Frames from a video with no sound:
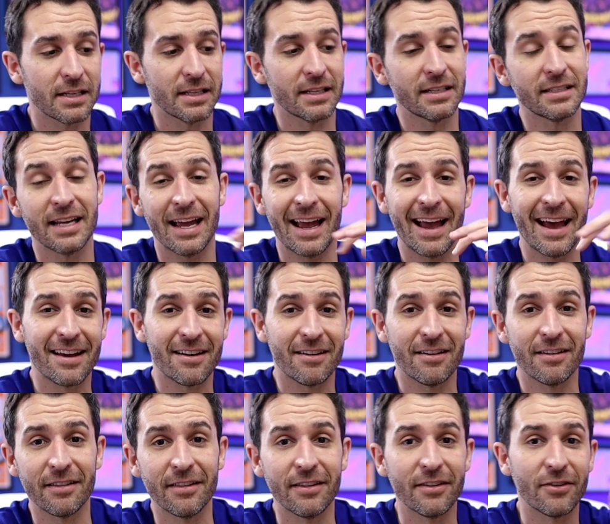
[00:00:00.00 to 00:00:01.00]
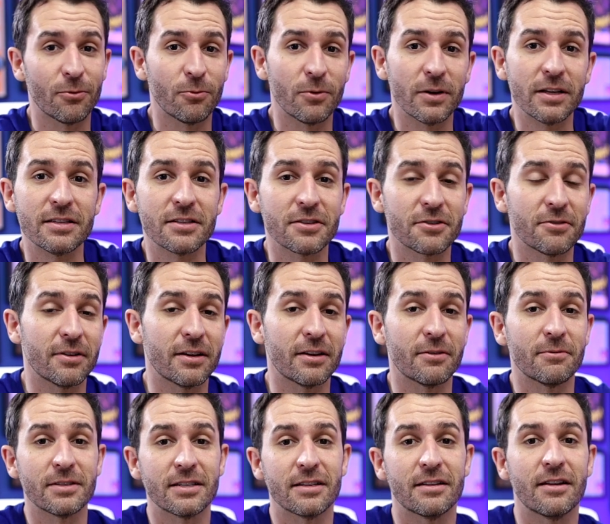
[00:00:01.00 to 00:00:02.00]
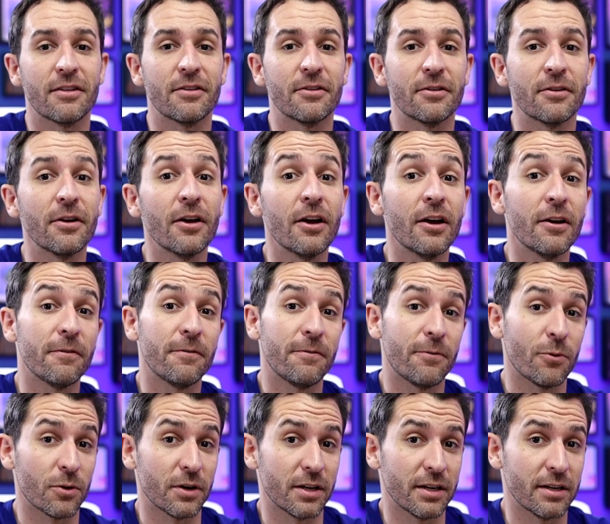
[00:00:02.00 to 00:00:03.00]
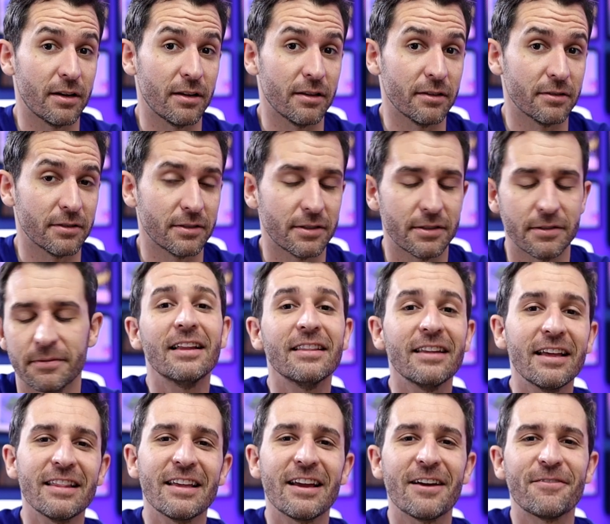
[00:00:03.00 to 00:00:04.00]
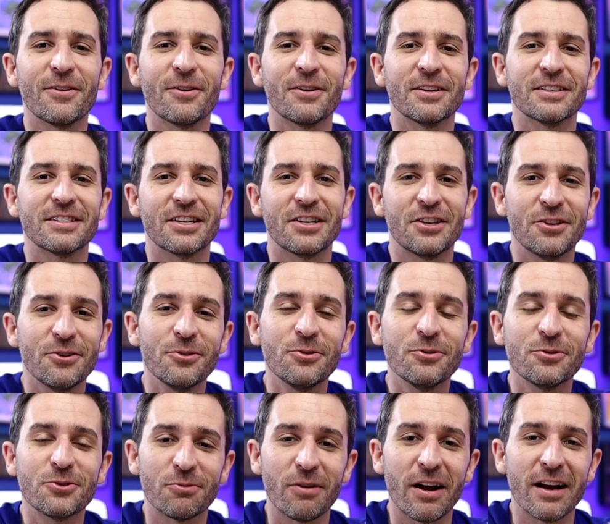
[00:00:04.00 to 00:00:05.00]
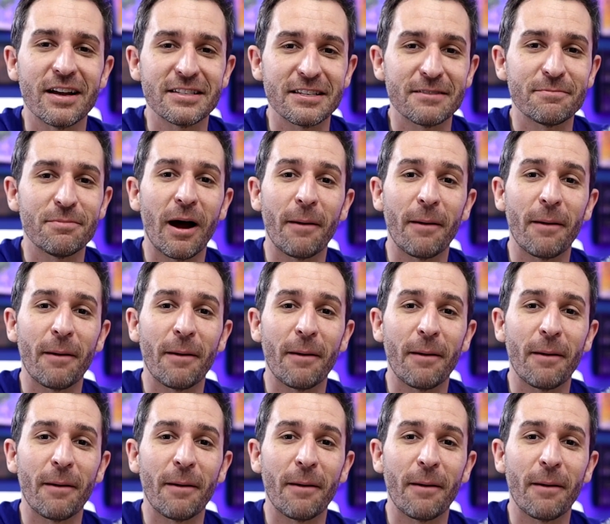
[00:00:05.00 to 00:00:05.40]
and then to add on this windscreen was another $40. Lately, I've noticed a huge rise in